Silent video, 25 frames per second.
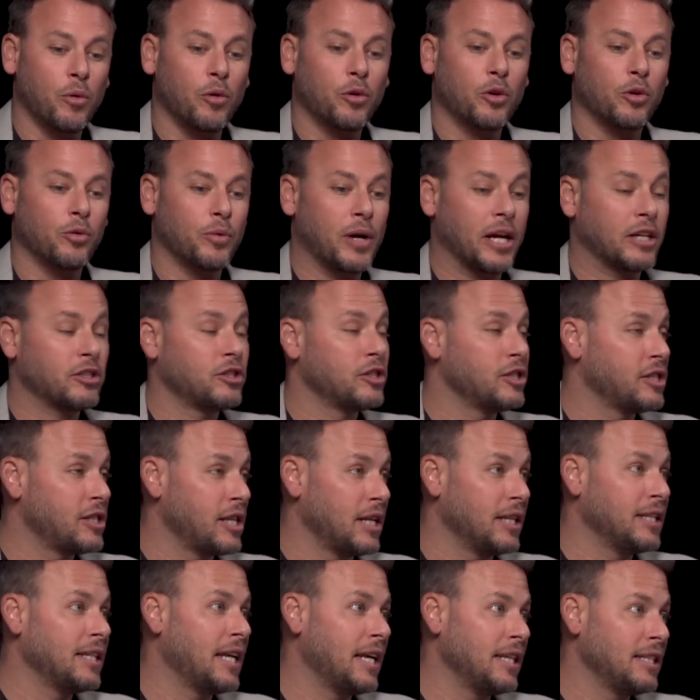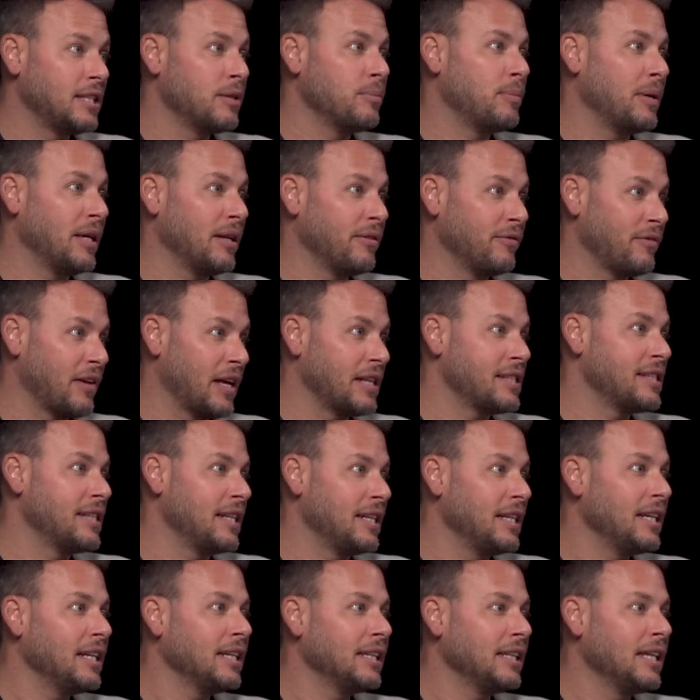corrections that need to be invested
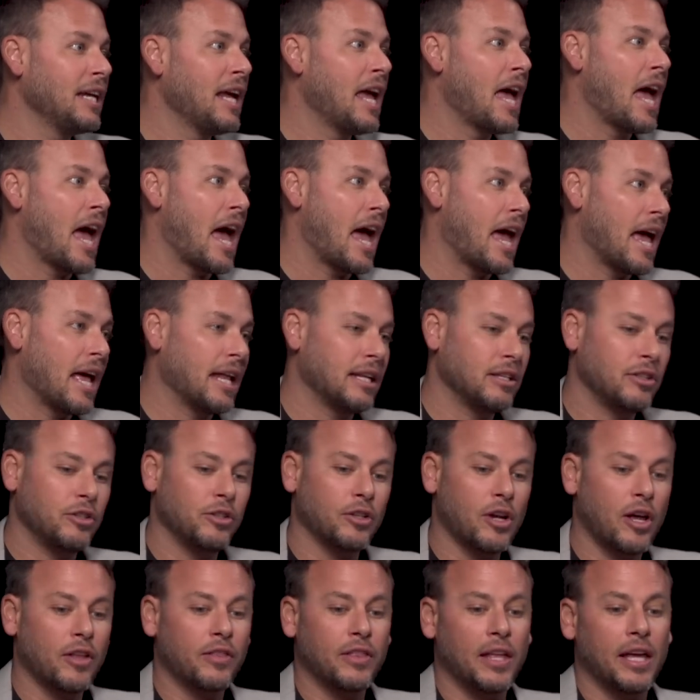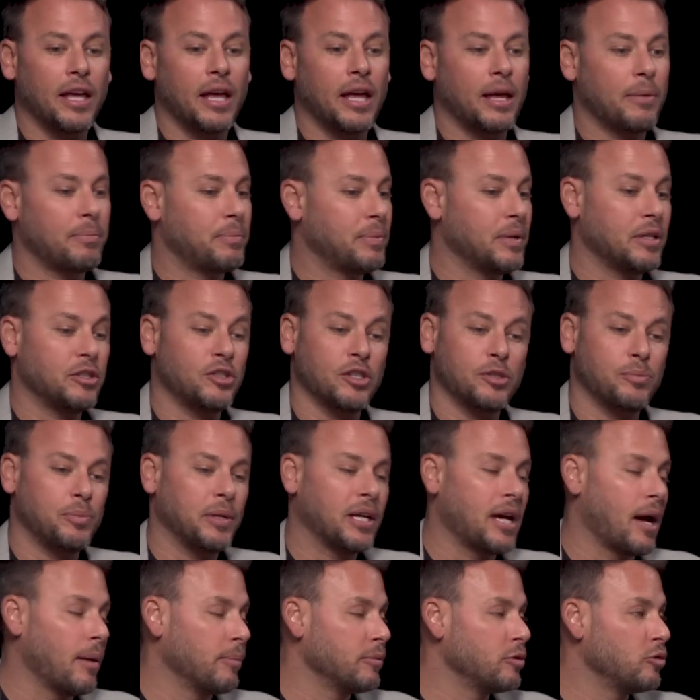in, and you know it just
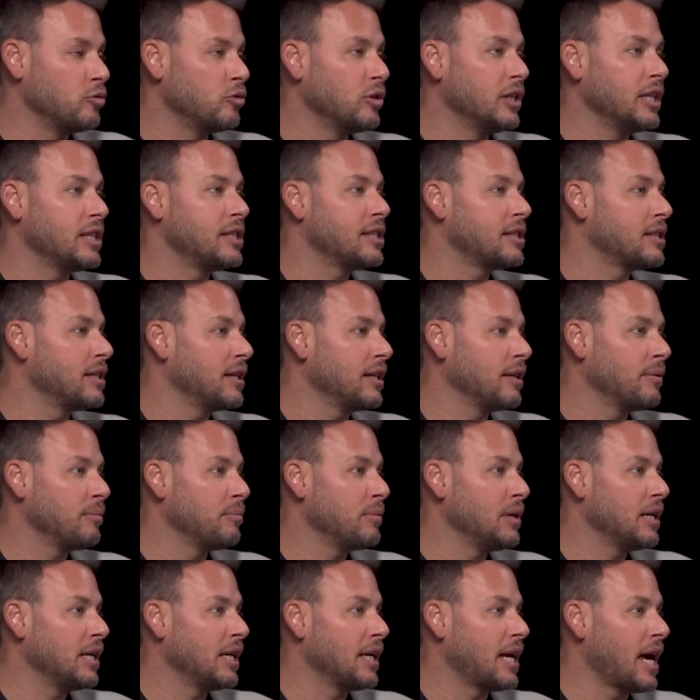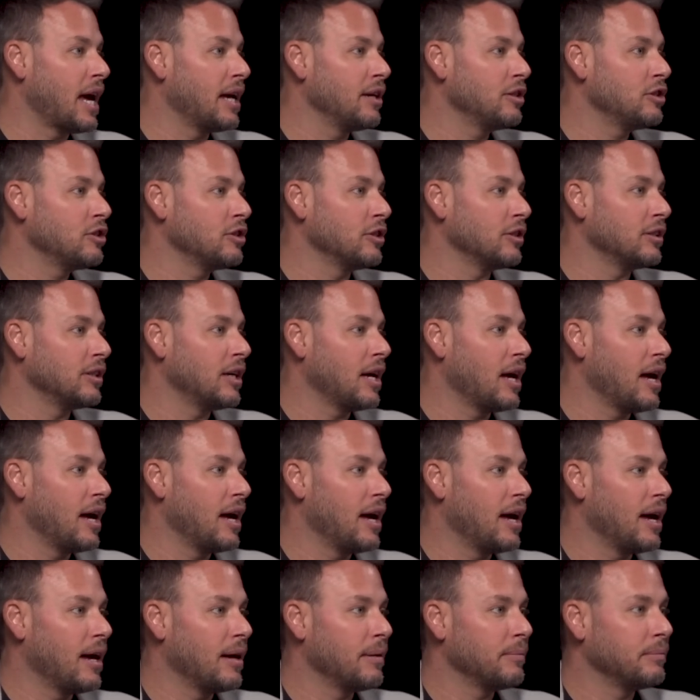becomes risk mitigation.
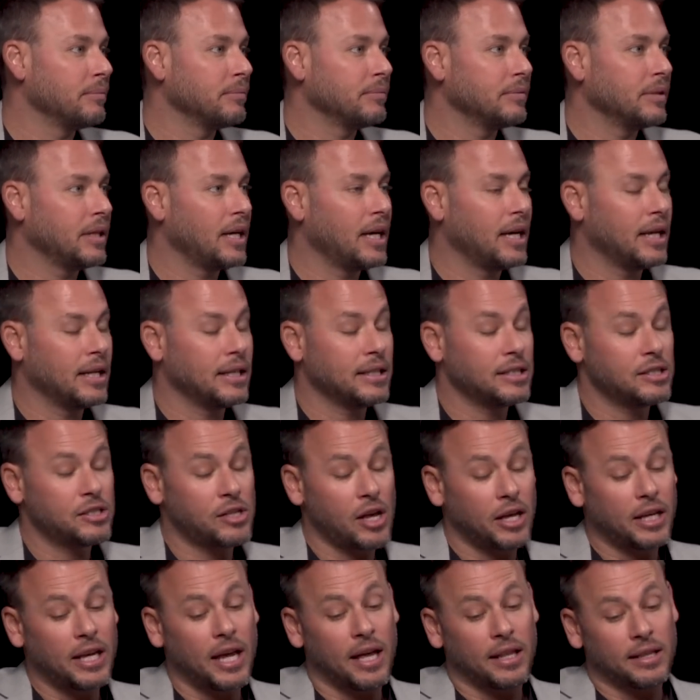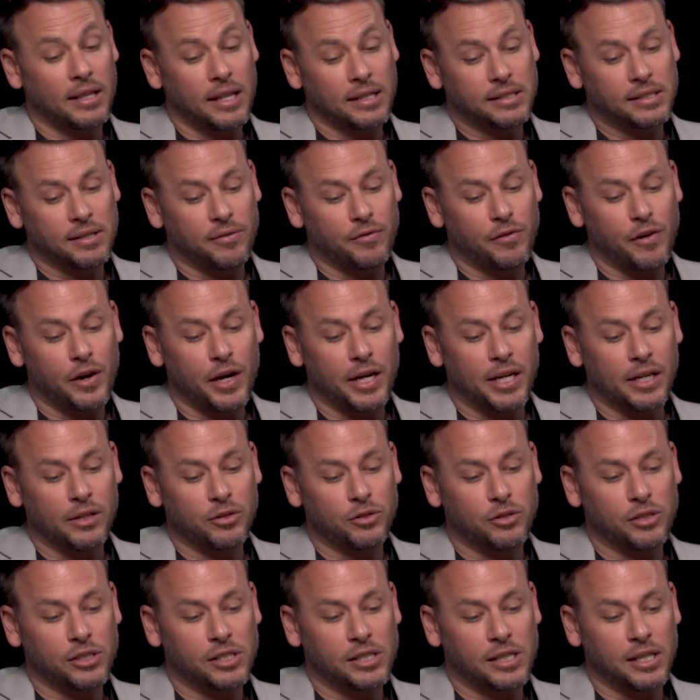And so yeah, that's a very
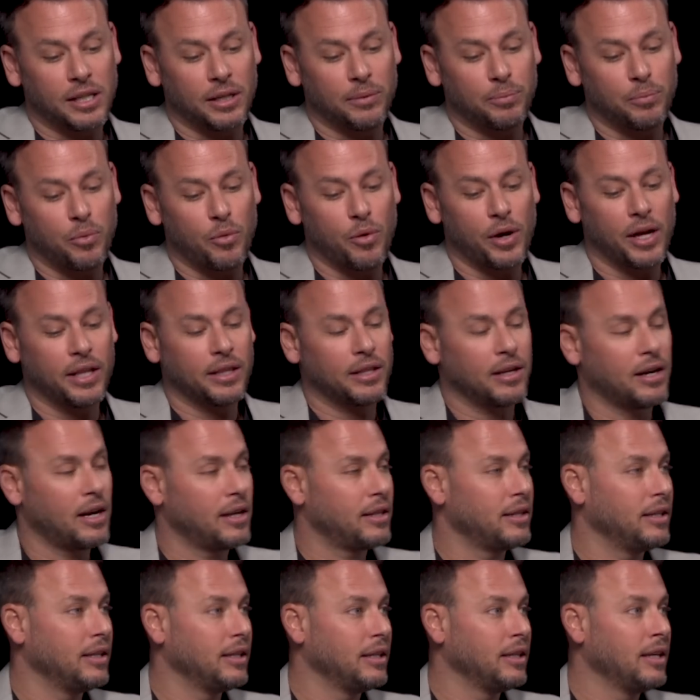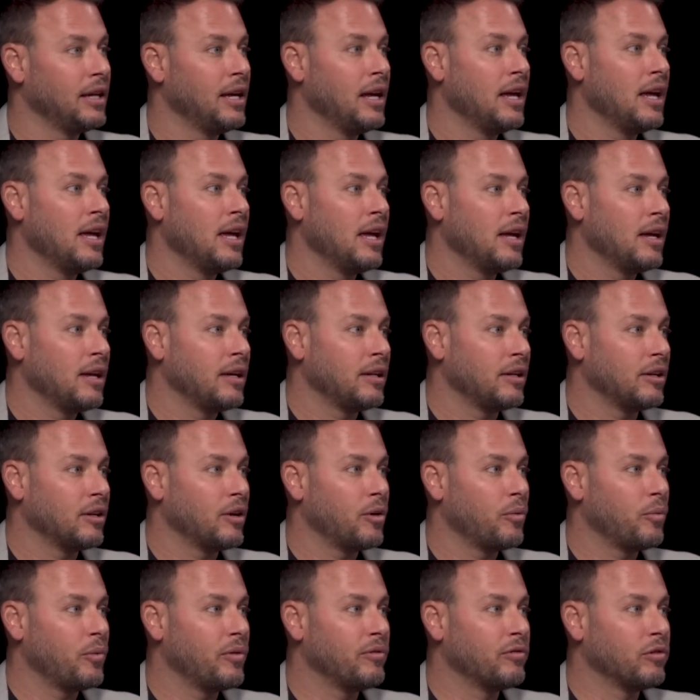interesting point that I think, you
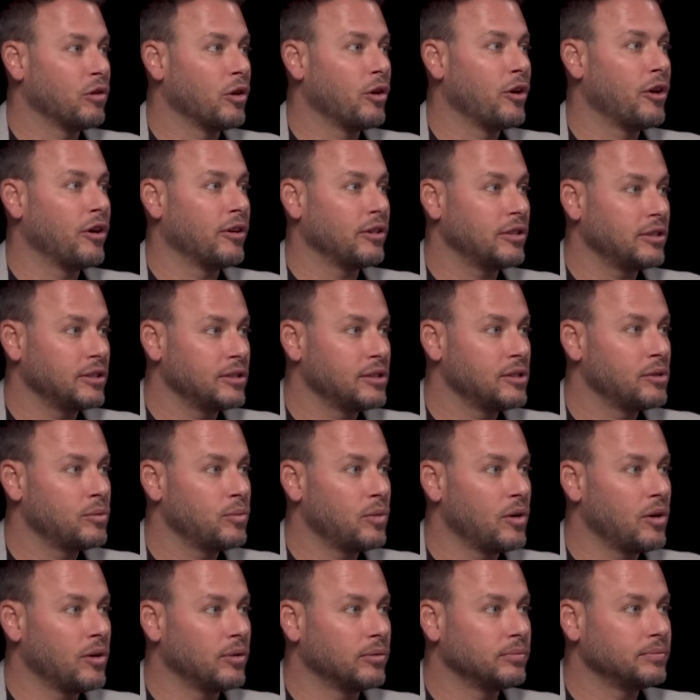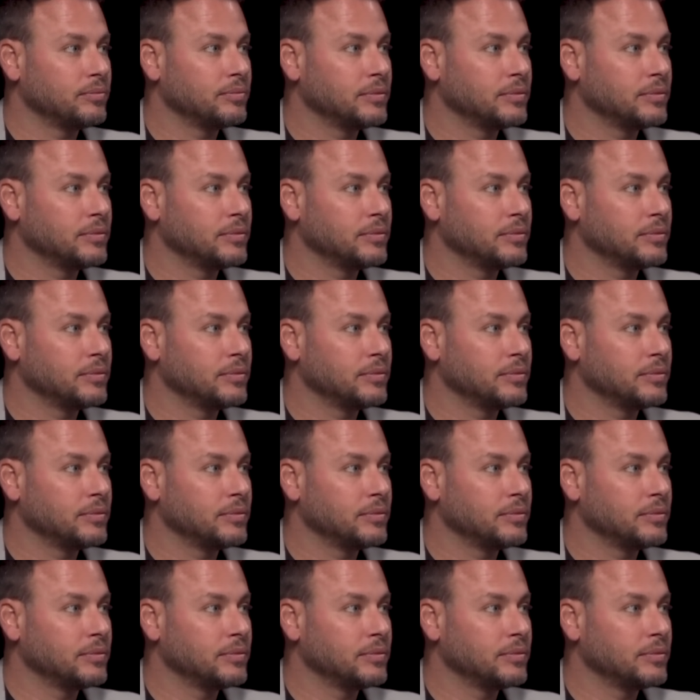know, we've learnt as well.